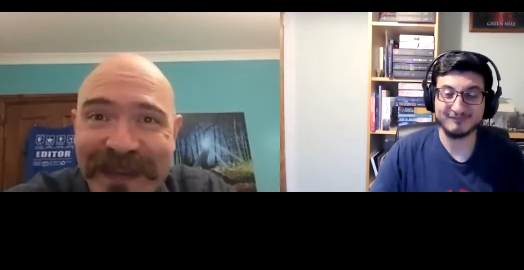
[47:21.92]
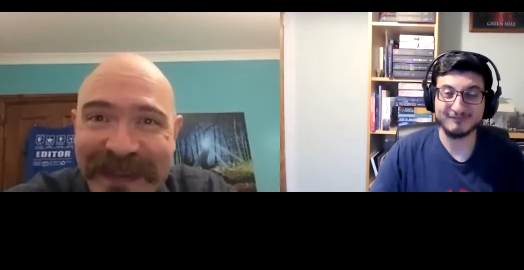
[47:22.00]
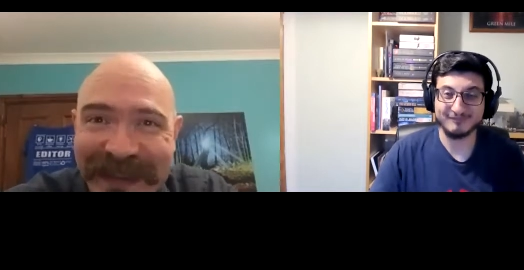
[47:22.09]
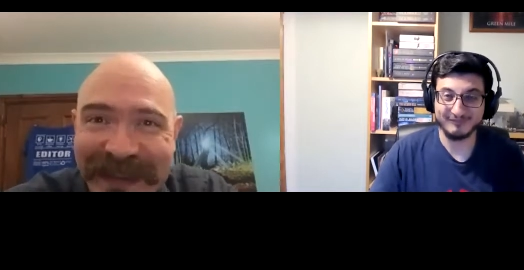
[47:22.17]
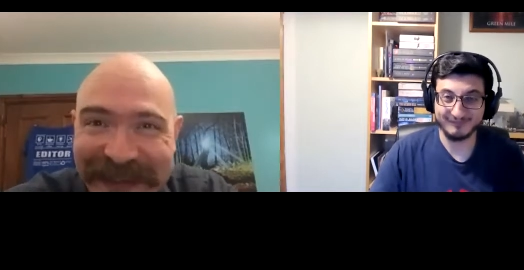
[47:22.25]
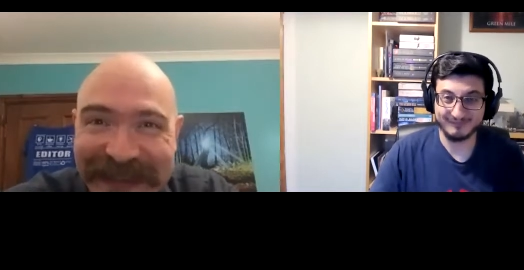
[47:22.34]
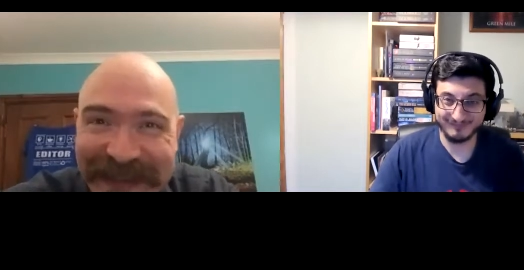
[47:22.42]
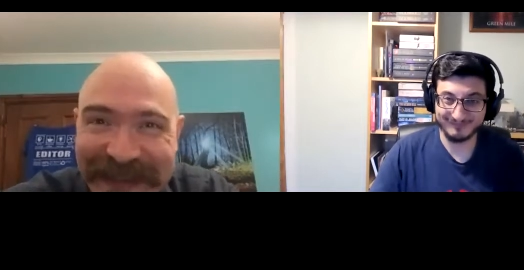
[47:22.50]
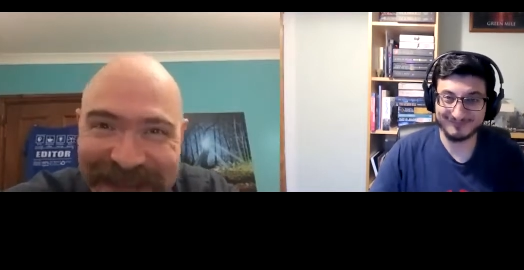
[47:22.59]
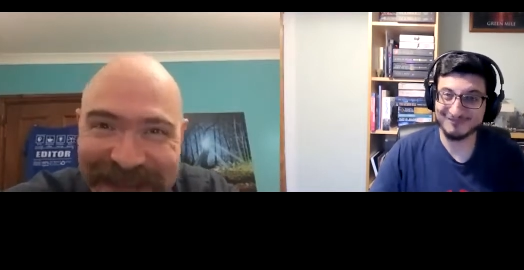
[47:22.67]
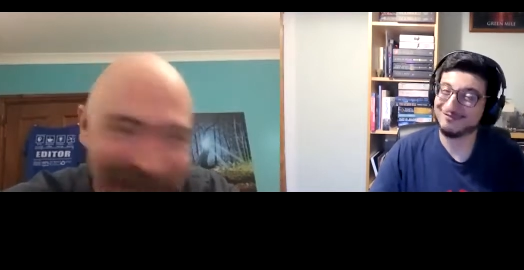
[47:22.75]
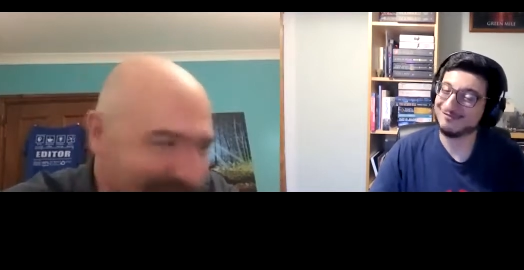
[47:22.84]

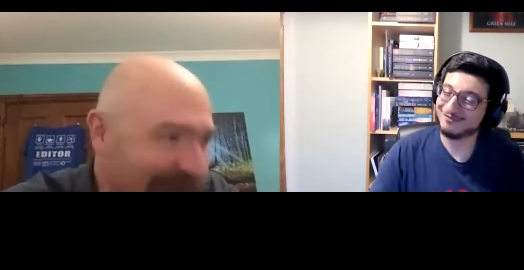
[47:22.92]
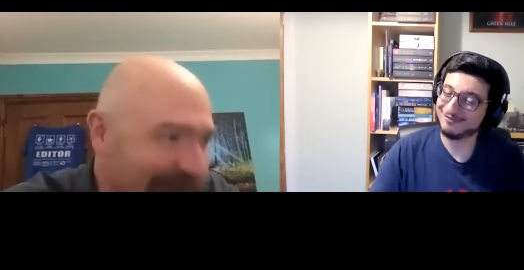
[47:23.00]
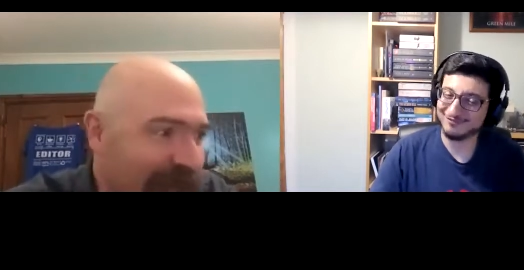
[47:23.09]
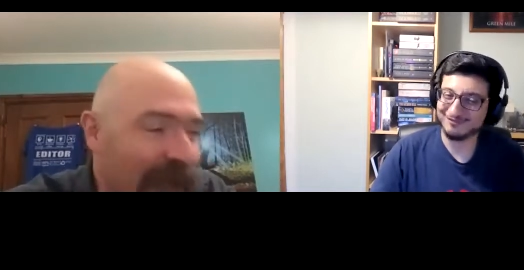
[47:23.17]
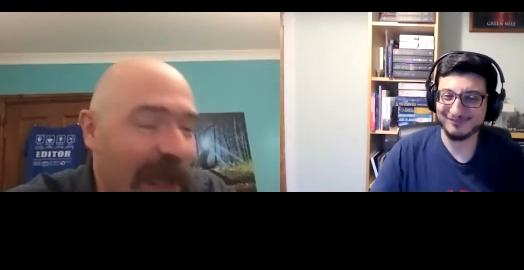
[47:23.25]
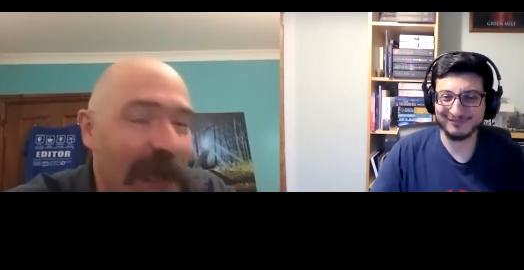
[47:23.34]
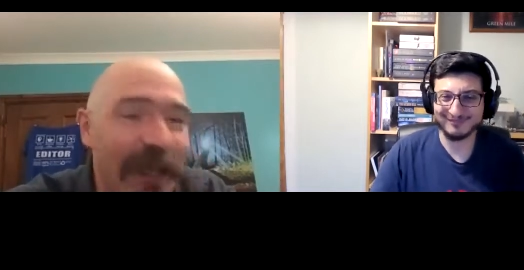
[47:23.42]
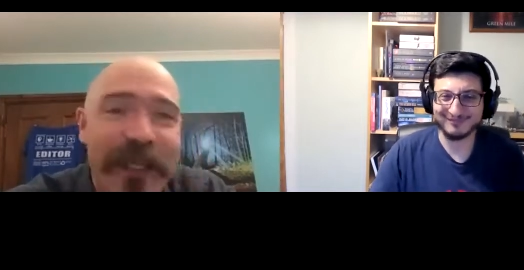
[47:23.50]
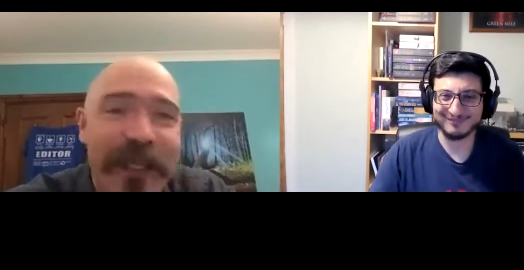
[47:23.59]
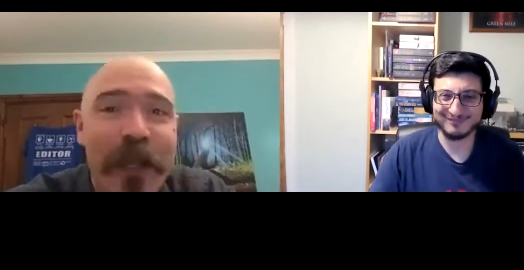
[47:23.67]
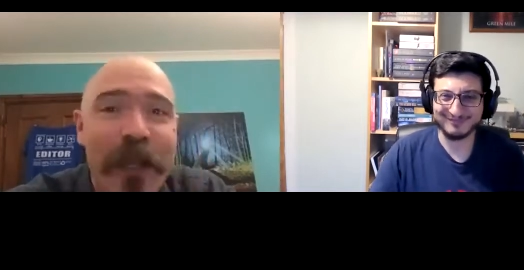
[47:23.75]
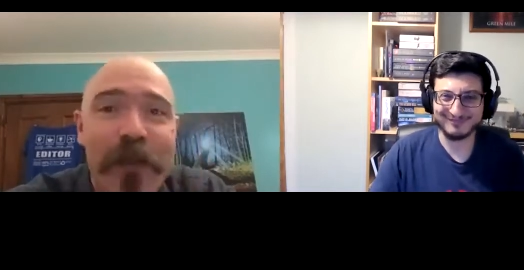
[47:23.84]
Speaker 1: I, you
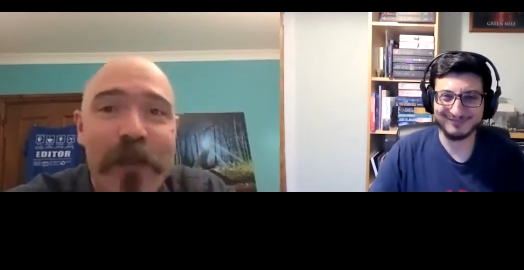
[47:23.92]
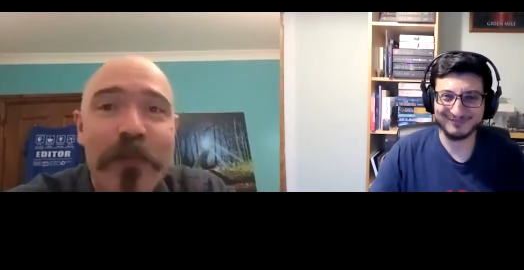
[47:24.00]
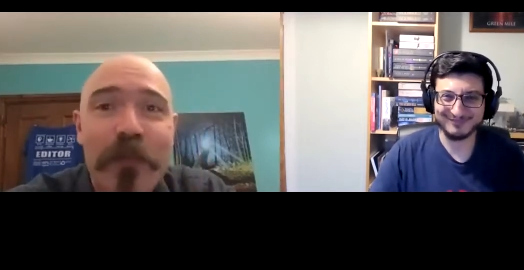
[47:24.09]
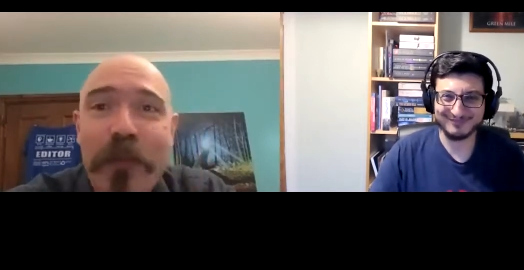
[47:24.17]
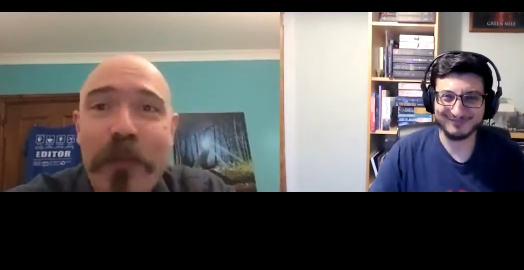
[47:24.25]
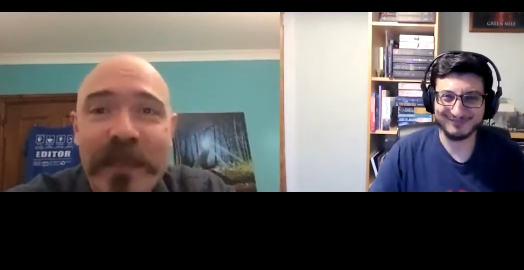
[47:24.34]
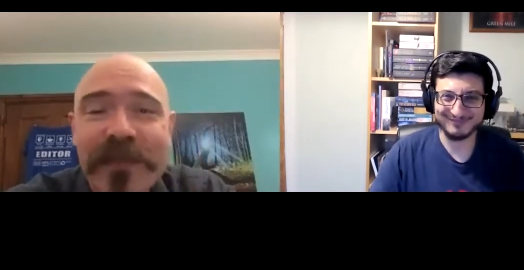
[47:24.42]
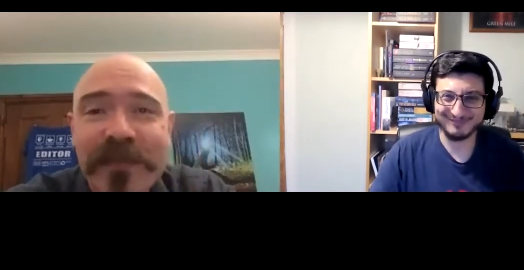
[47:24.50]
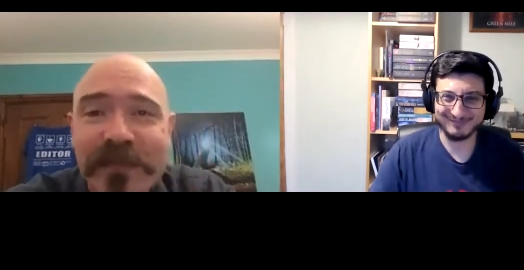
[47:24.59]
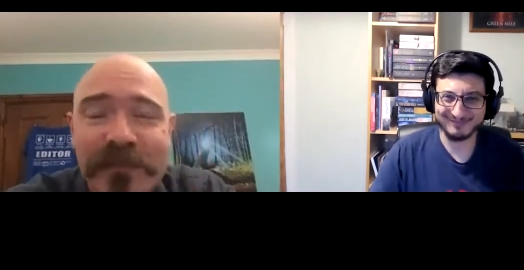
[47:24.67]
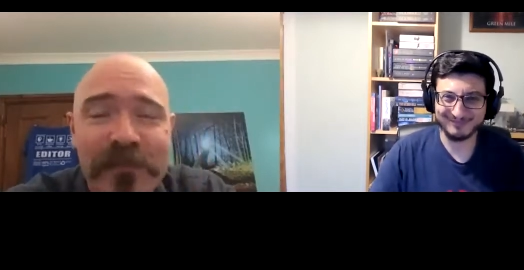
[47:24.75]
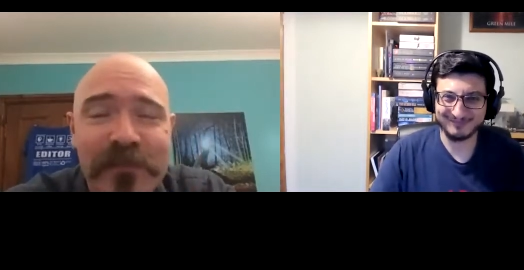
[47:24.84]
know, I would blitz
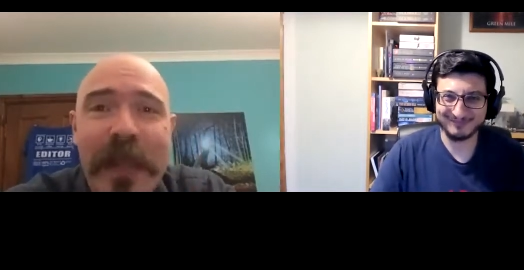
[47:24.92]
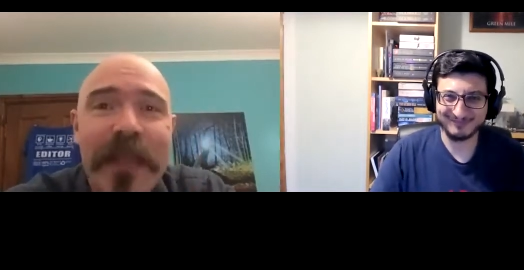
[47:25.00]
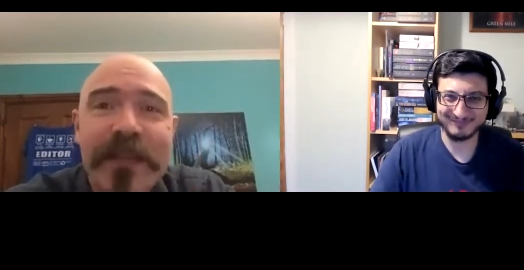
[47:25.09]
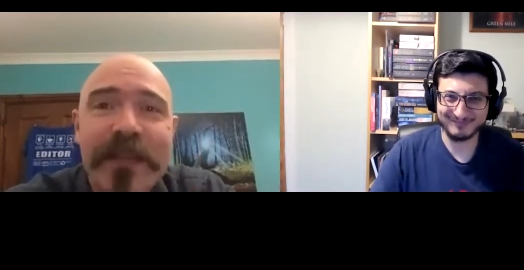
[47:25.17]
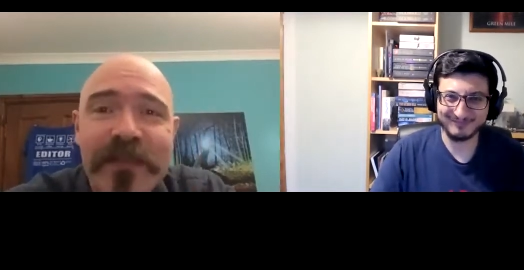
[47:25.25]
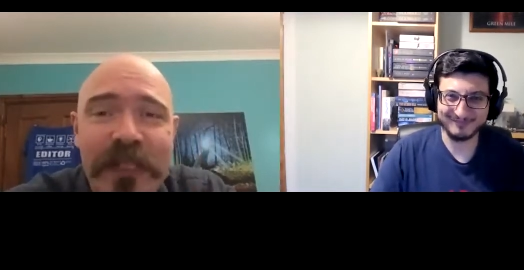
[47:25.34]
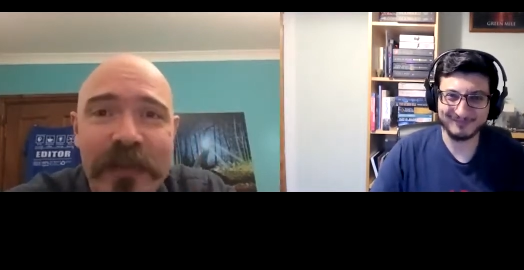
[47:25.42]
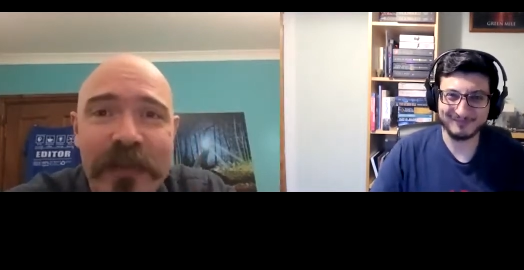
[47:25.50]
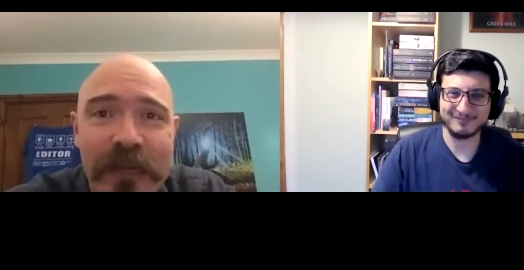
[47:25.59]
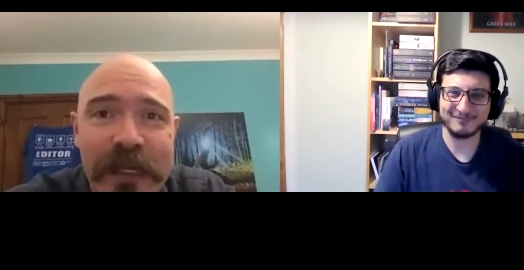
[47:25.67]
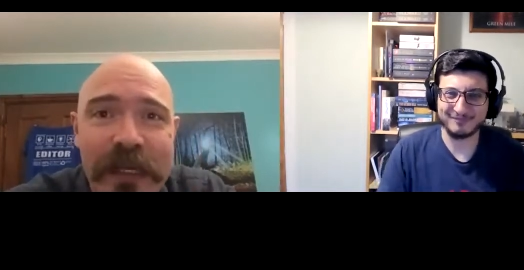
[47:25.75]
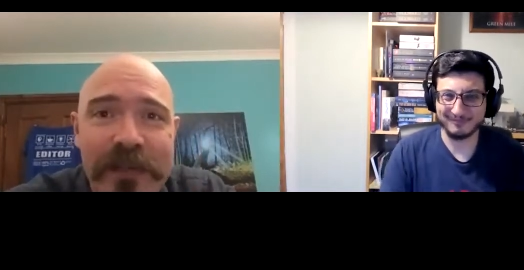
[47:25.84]
massive
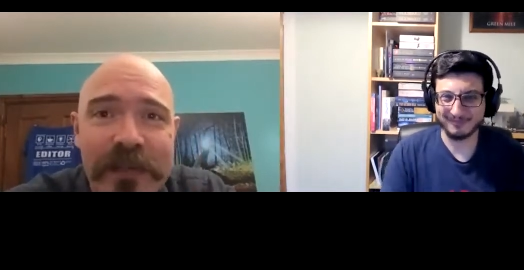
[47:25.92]
series.